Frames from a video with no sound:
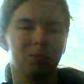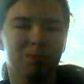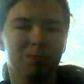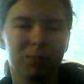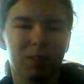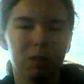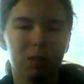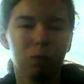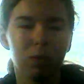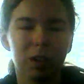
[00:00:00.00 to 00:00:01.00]
one of you
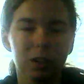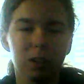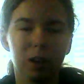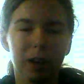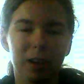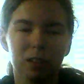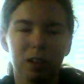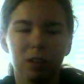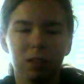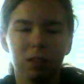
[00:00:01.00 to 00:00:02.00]
guys out
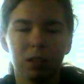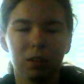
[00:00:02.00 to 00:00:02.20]
there